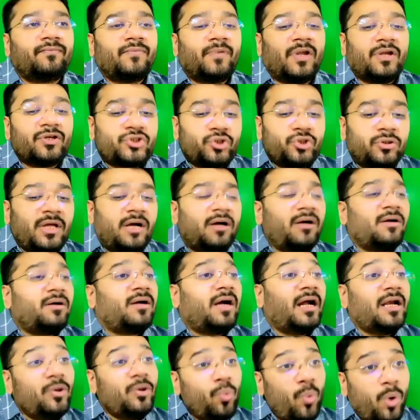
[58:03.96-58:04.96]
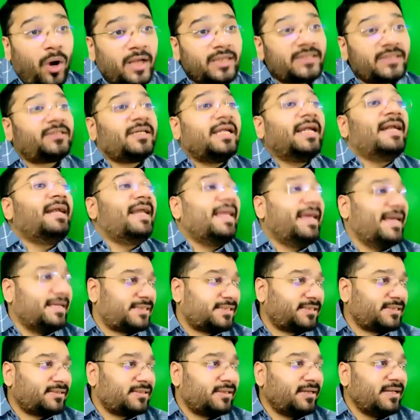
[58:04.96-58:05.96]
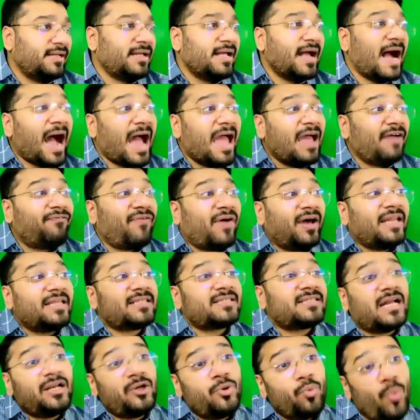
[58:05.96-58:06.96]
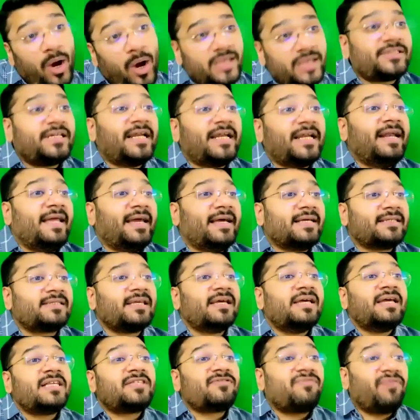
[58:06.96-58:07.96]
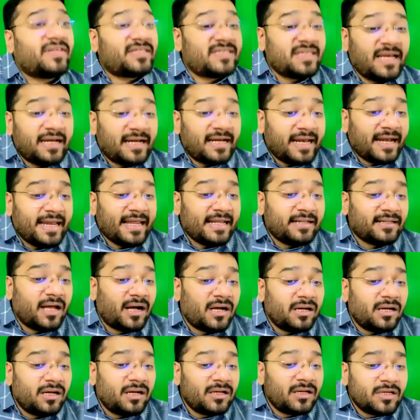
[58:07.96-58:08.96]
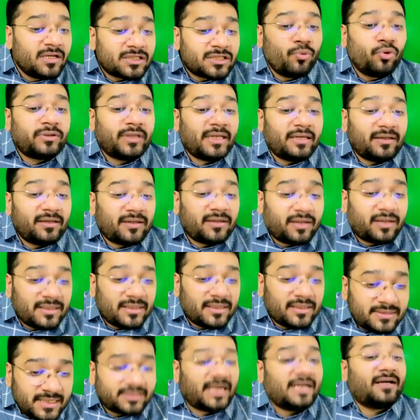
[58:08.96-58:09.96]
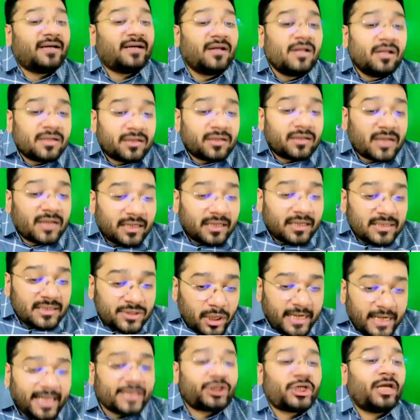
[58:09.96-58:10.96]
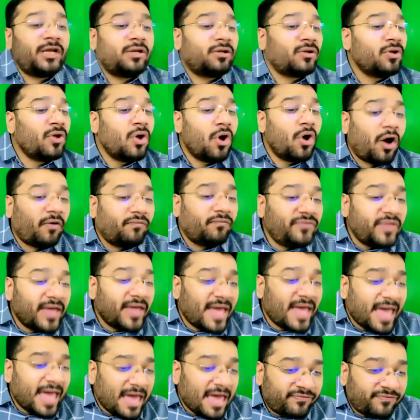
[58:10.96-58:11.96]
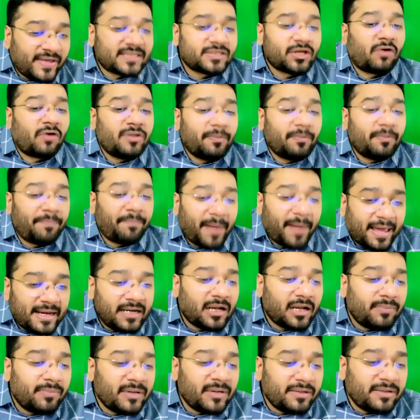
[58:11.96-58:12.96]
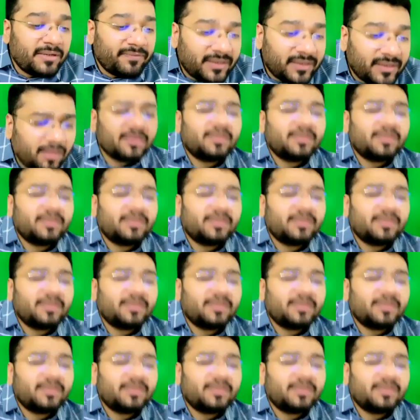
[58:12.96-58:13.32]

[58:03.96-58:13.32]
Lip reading: So the converged Ind AS, IFRS converged Ind AS is facilitating the smooth and consistent consolidation of the FS of the parent company with the